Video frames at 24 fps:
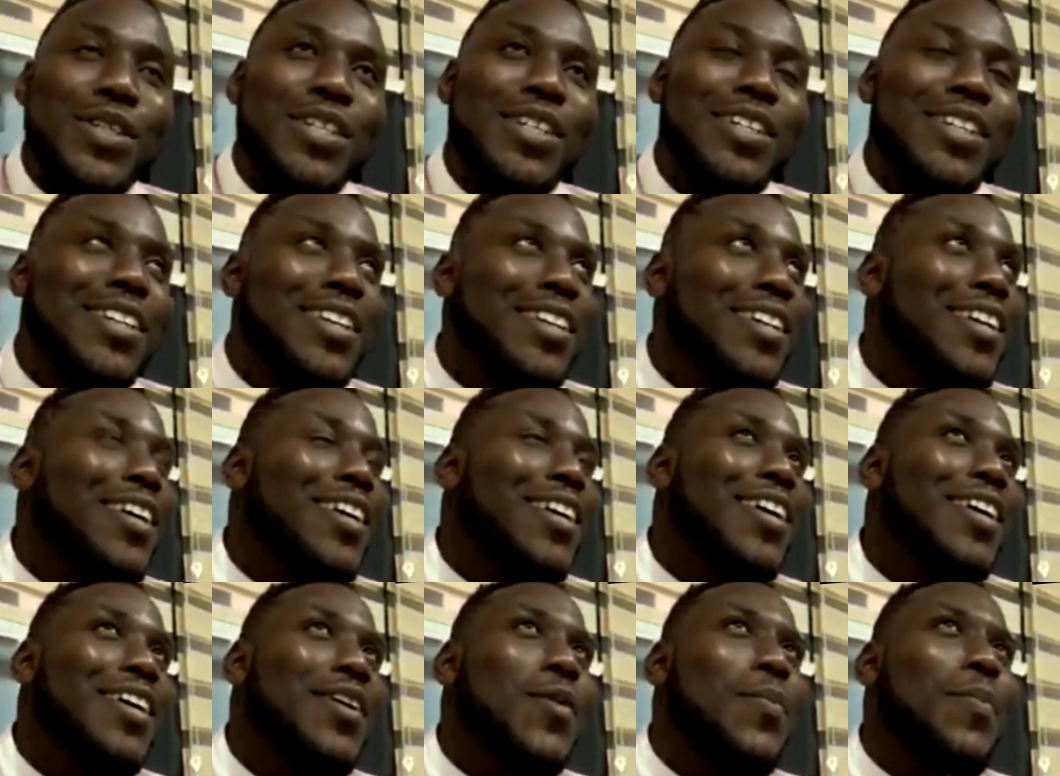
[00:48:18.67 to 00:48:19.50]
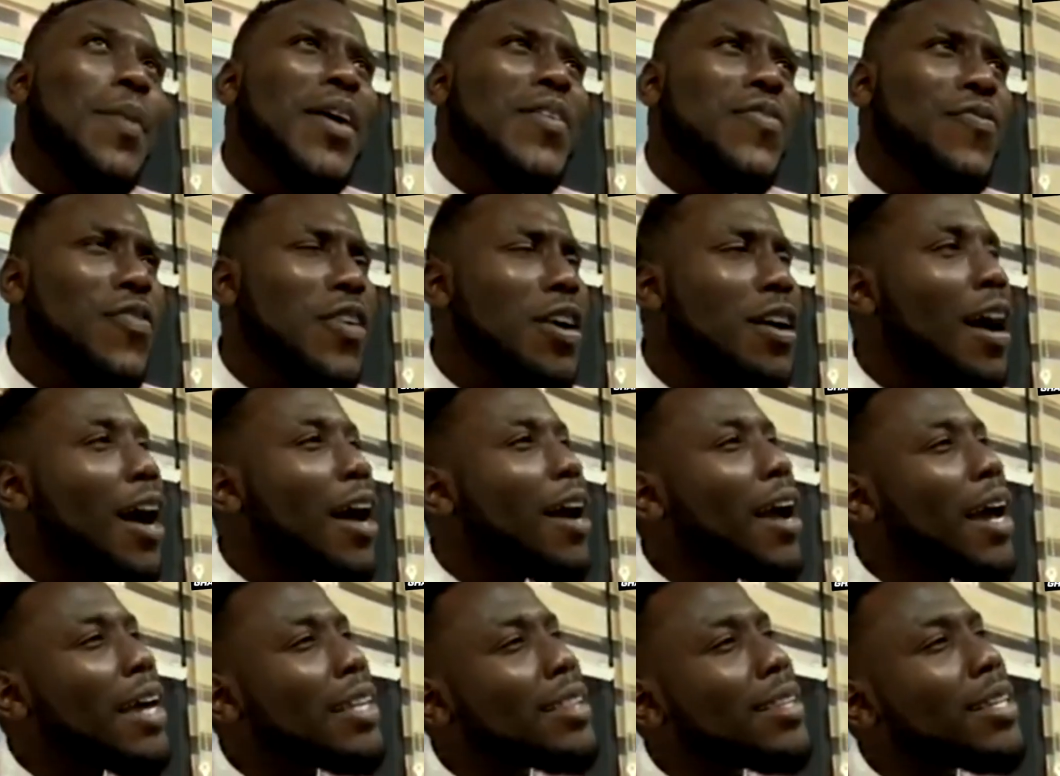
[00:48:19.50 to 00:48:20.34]
I think my
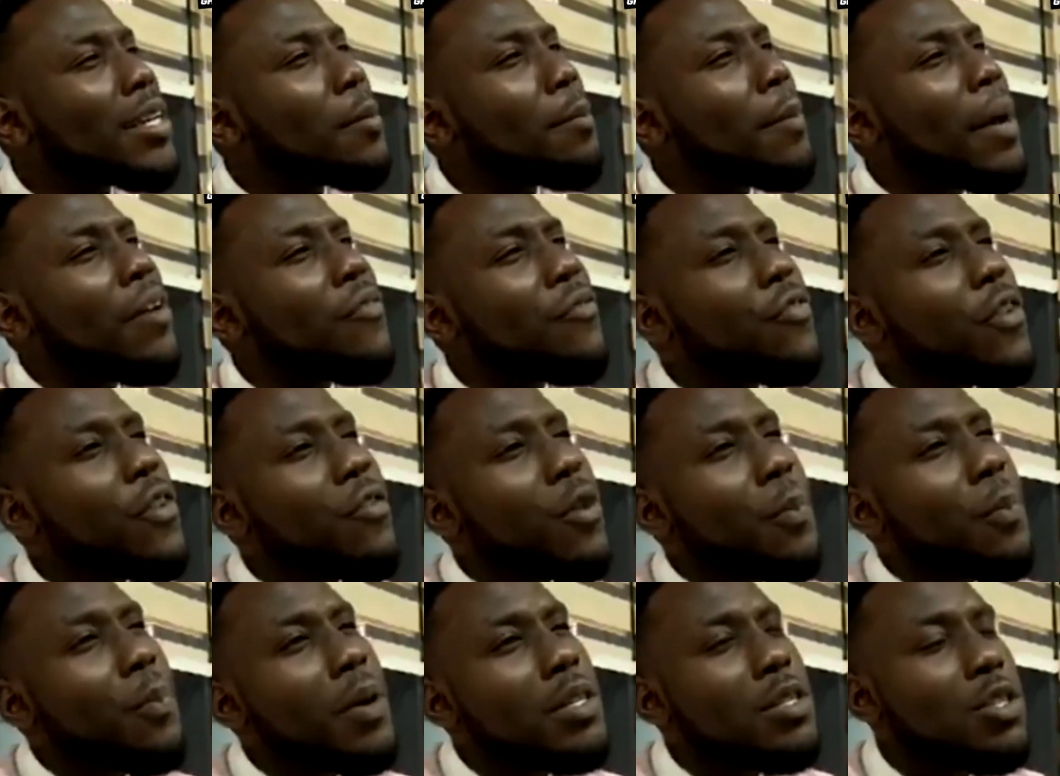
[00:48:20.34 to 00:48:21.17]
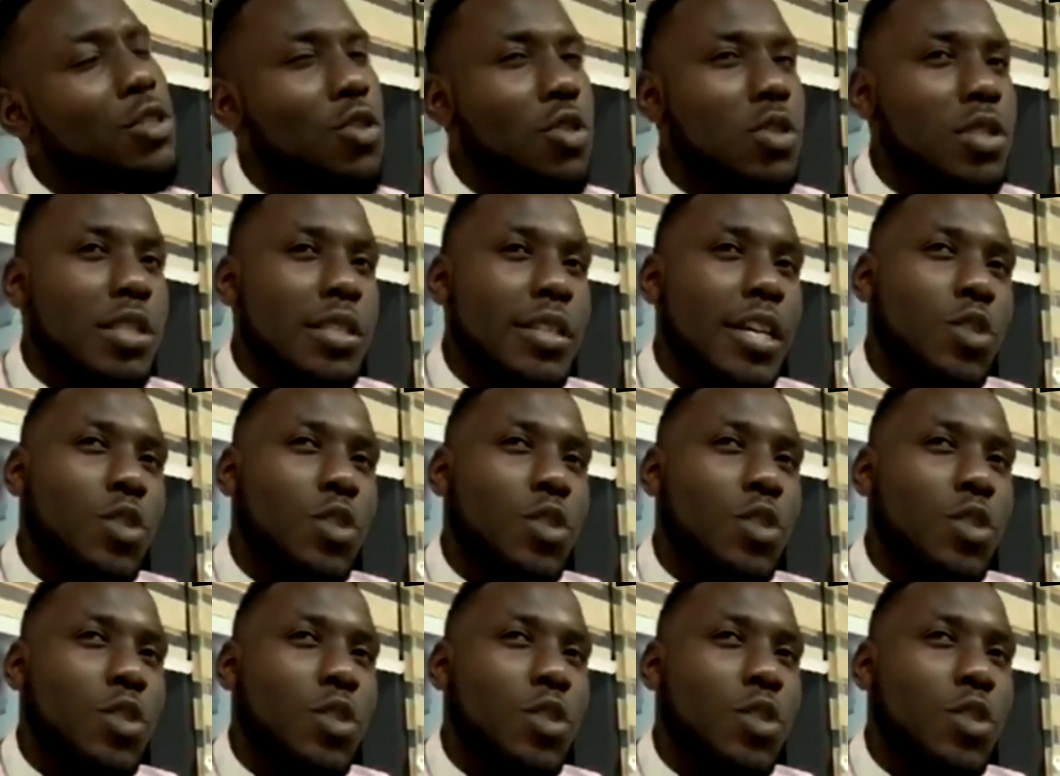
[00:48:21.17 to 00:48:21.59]
favorite person on set would be